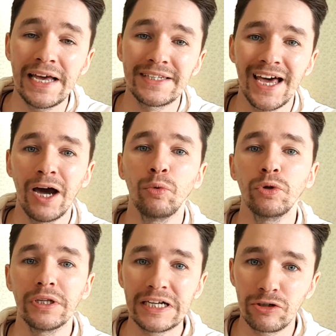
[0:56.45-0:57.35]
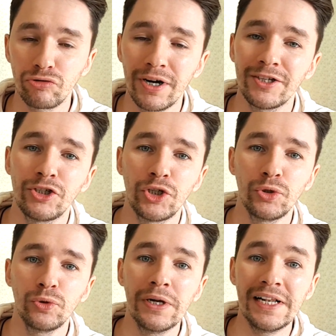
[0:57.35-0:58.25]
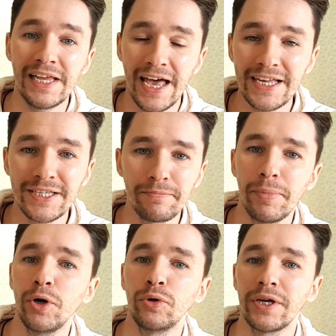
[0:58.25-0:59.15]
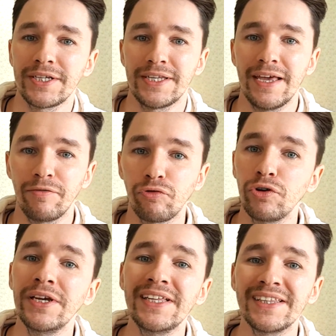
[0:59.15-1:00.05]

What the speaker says: and I will grant you as a bonus a free